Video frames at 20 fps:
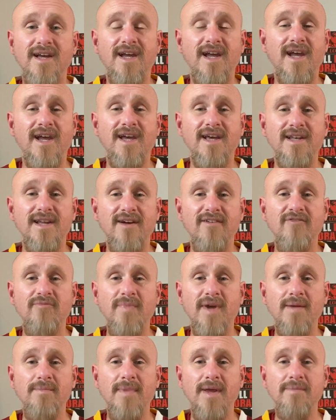And I've
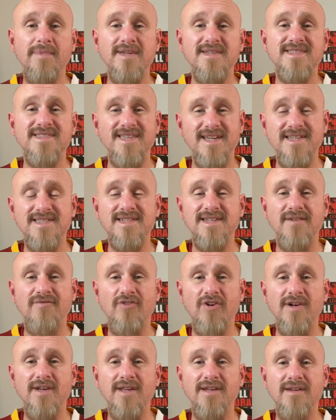made maybe 6
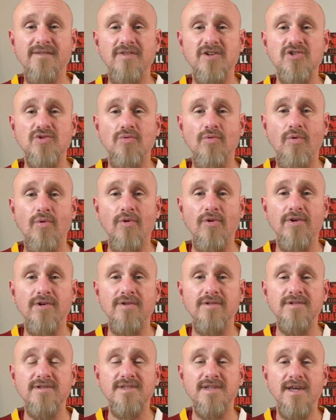different individual
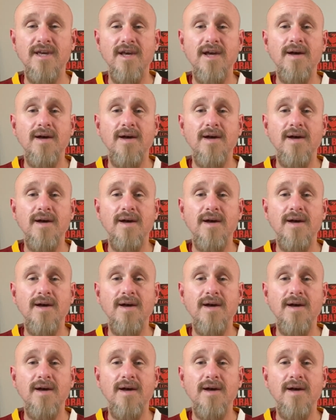orders.